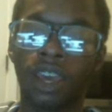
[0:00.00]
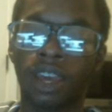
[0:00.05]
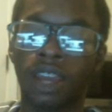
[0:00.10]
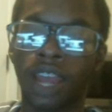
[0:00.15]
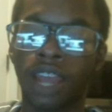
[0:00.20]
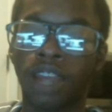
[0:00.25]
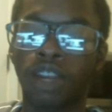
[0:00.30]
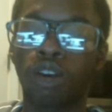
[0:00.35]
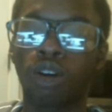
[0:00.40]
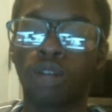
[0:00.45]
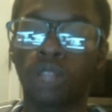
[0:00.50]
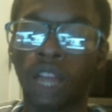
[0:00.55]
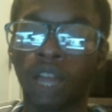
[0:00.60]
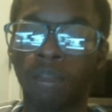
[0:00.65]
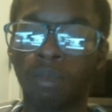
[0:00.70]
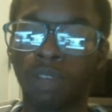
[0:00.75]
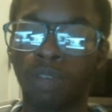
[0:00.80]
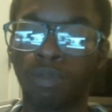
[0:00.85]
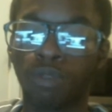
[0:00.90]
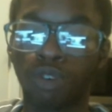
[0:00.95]
I know a lot
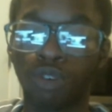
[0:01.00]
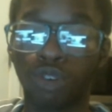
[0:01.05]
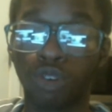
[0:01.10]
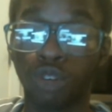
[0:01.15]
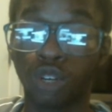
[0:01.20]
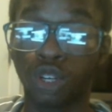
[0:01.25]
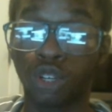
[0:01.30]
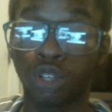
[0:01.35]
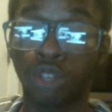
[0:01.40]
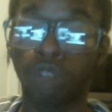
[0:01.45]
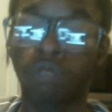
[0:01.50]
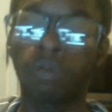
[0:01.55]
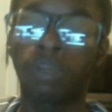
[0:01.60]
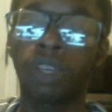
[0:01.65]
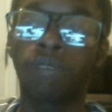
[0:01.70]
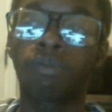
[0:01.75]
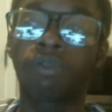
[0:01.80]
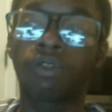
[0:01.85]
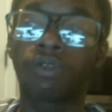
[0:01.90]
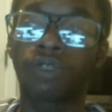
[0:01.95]
of people who agree with me,
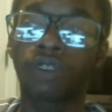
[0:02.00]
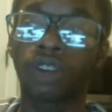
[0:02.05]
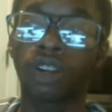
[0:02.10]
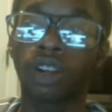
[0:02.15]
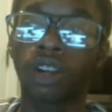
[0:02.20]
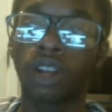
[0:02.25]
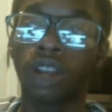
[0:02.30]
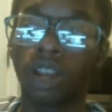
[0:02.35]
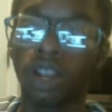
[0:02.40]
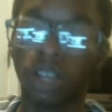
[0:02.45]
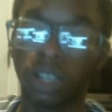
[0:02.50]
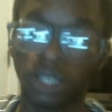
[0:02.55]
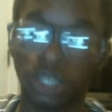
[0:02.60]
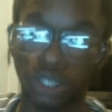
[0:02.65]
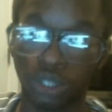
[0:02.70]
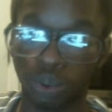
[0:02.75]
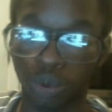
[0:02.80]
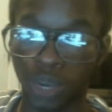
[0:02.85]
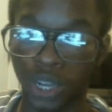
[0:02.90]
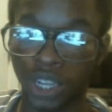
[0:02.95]
prefer
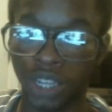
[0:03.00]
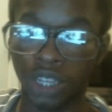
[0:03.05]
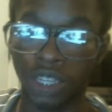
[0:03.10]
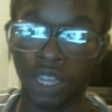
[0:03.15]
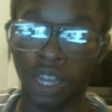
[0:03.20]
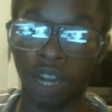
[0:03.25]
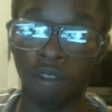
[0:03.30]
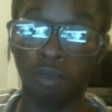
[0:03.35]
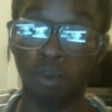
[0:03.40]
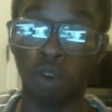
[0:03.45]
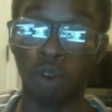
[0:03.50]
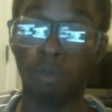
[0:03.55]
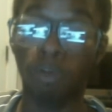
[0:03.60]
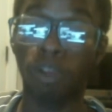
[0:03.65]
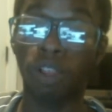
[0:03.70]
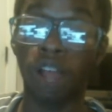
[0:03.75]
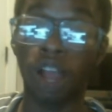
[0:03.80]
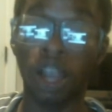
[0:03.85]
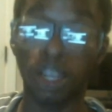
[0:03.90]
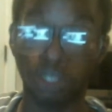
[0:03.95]
stories that are more
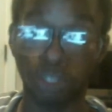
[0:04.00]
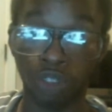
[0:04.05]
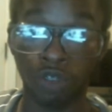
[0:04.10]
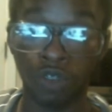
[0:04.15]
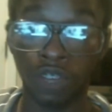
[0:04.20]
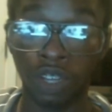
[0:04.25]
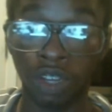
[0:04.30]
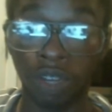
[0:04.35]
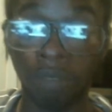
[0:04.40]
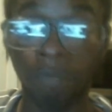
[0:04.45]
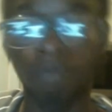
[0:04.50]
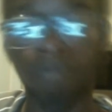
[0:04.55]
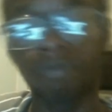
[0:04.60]
plot-driven